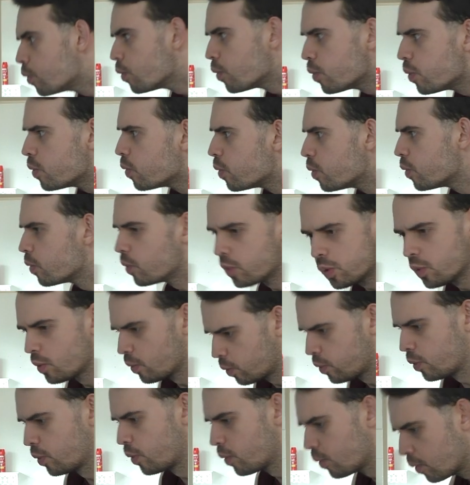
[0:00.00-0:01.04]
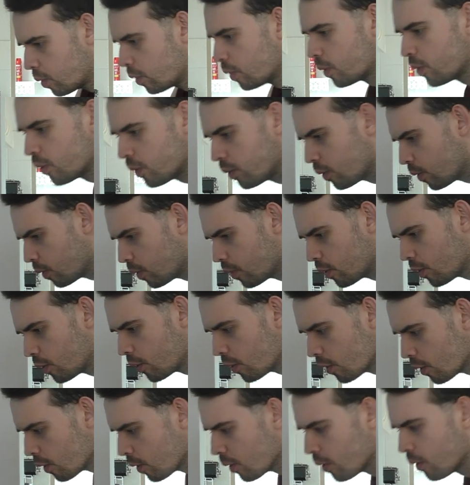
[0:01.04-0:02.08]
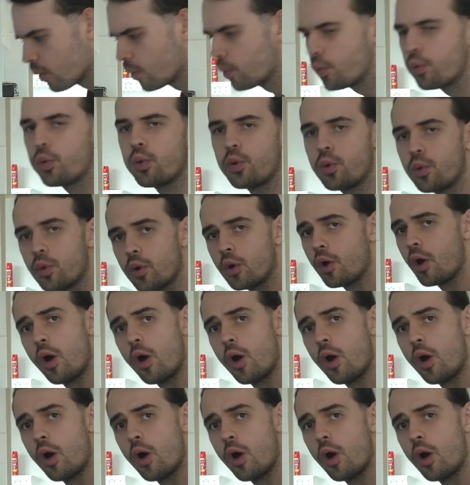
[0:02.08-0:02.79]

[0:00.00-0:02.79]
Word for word: since I'm playing cars on my computer and since I have